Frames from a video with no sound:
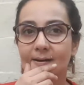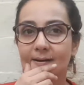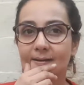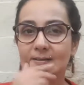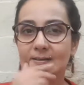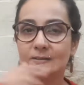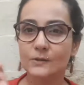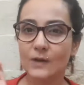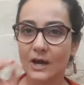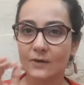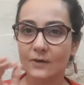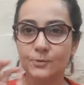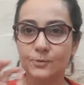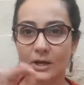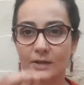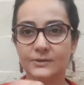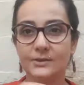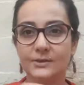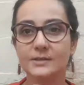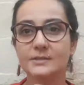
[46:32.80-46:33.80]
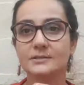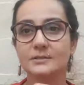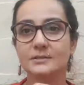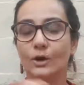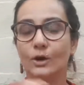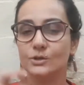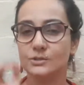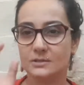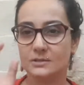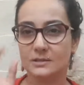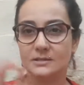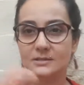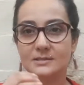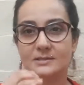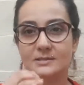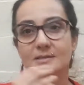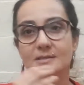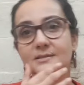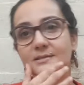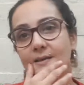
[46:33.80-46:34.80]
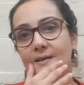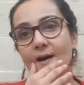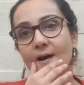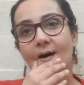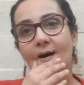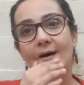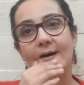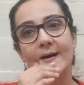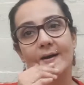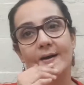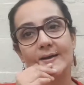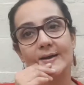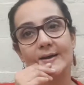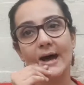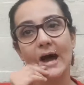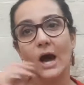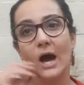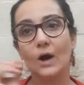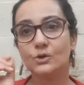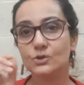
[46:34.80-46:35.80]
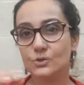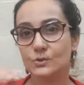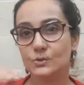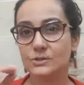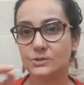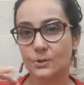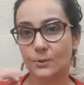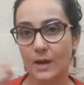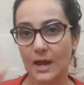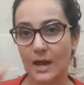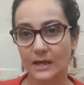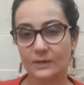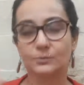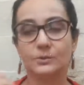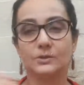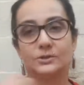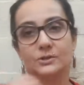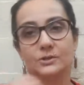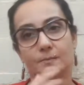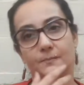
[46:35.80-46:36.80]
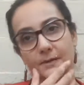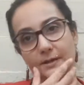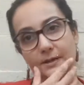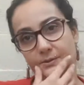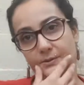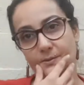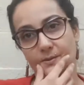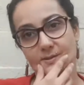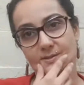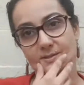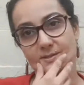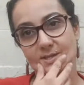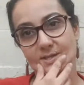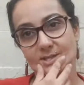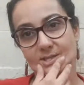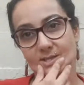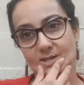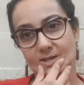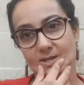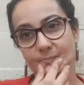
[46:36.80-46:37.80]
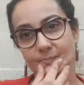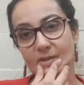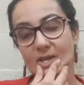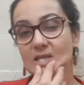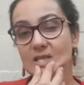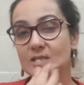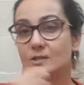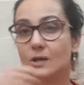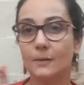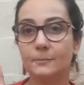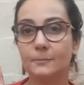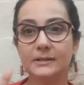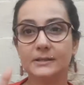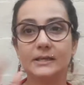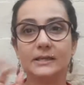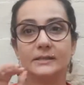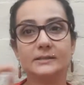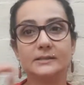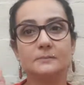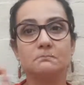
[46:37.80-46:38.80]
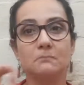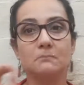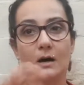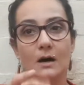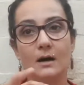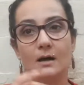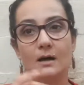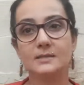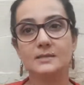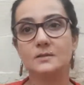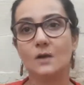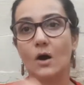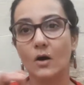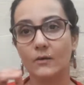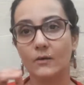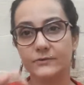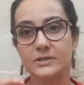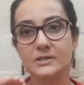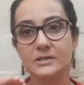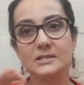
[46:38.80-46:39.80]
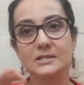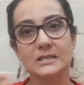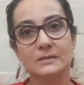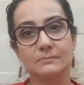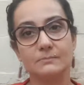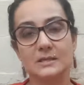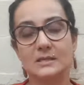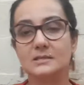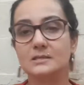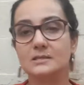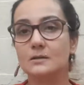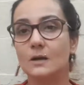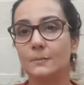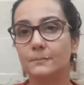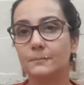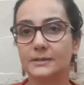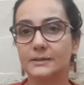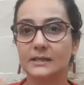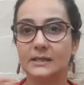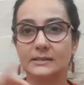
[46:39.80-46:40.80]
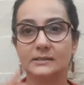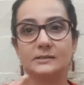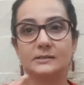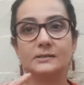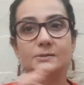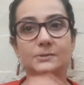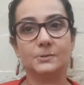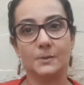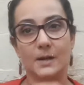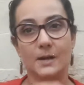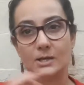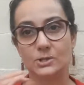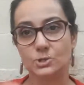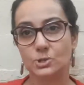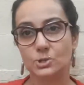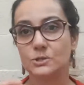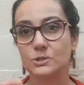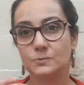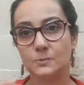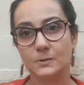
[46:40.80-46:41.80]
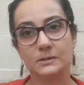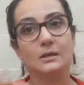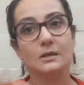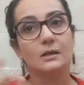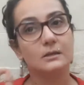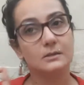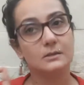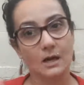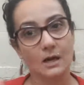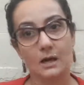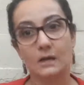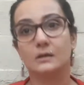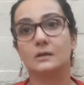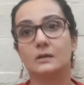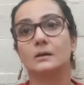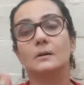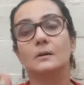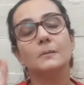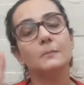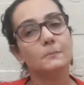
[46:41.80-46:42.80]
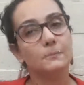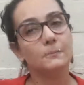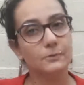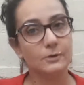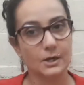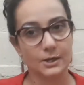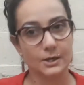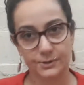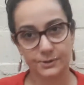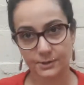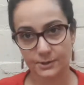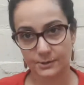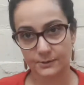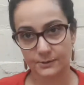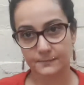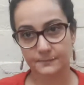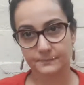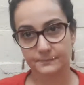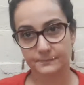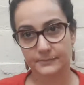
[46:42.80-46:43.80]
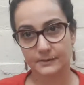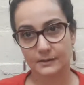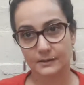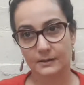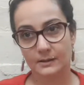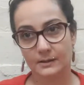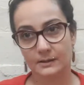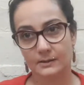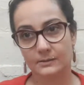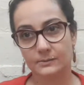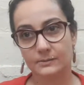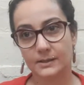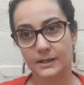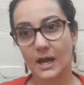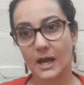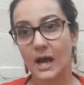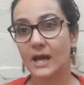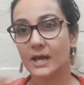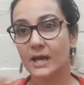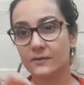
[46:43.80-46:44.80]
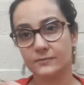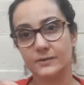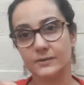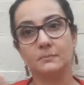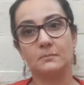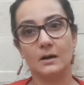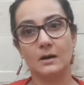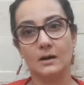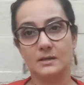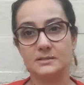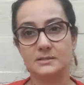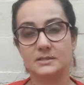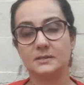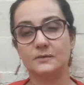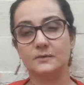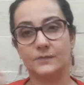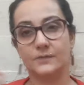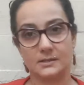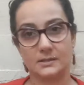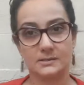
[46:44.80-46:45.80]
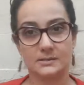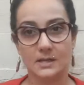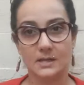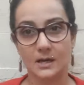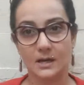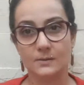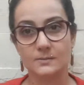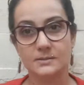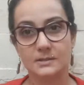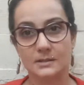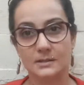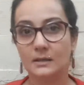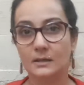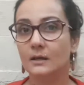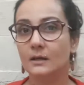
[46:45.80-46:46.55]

do you have brothers or sisters, or how do you interact with your brother and sister? So complicated Mars obviously means complicated interactions with younger brother. Okay, I have that Mars in the first house, and